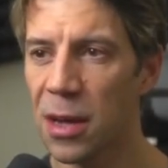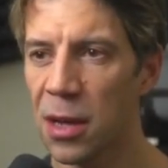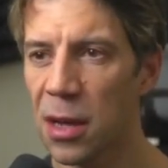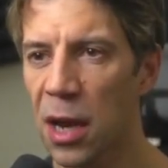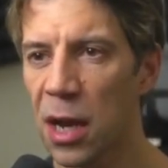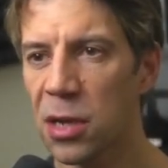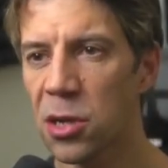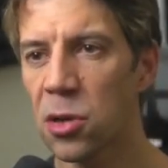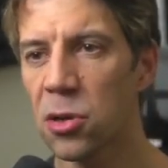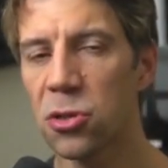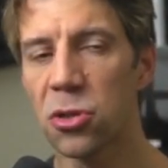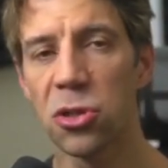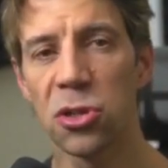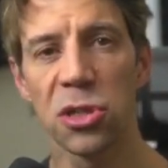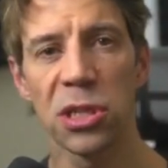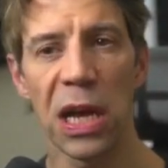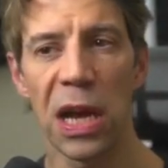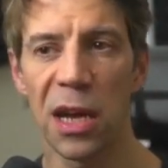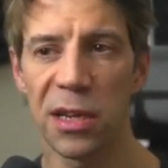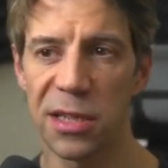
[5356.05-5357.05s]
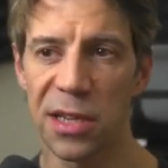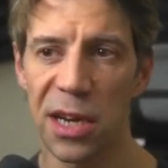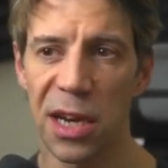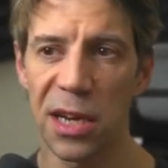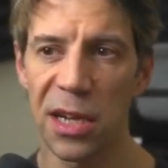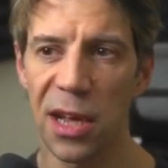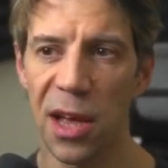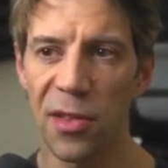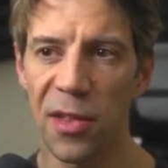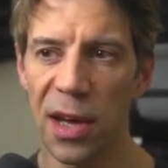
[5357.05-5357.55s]
I could just
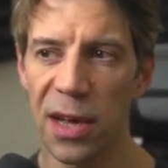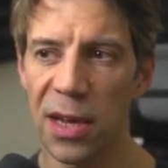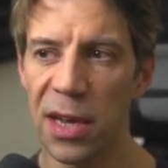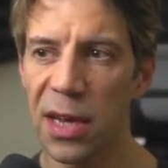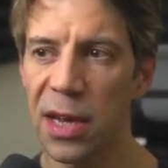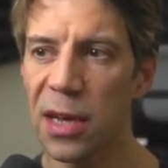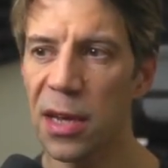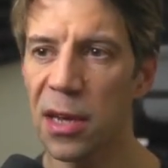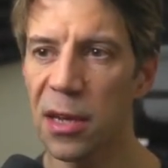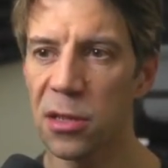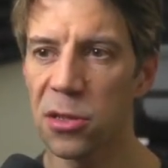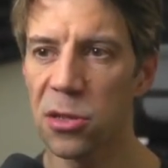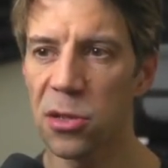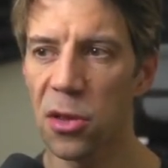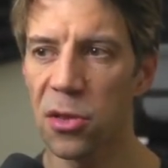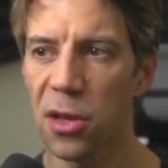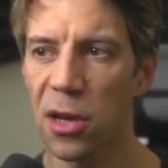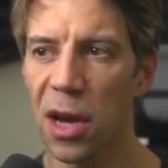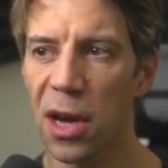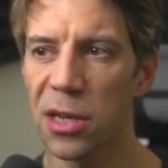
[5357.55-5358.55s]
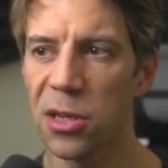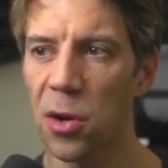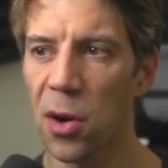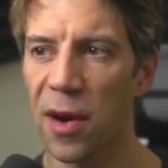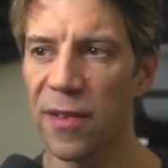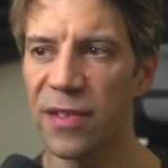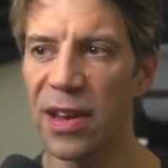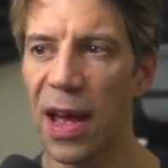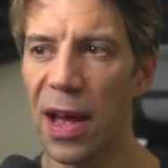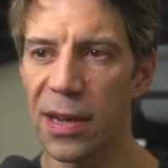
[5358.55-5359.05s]
articulate that here so that I don't
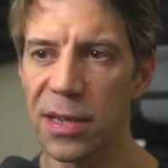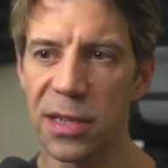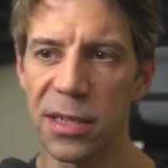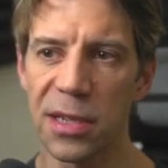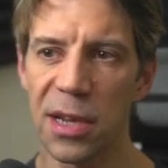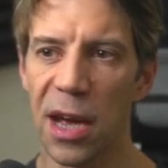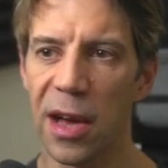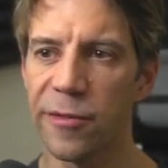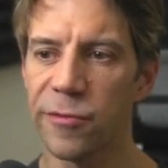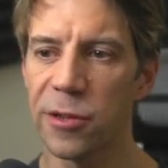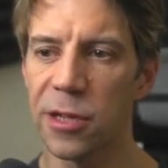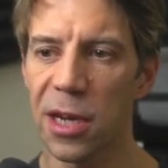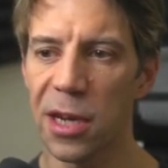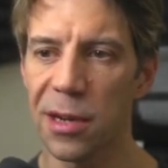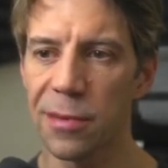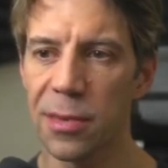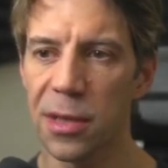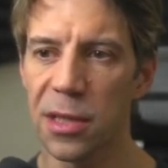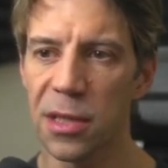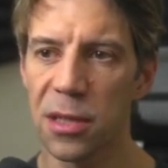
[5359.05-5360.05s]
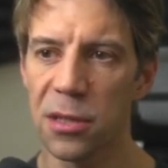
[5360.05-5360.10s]
have to edit it every time.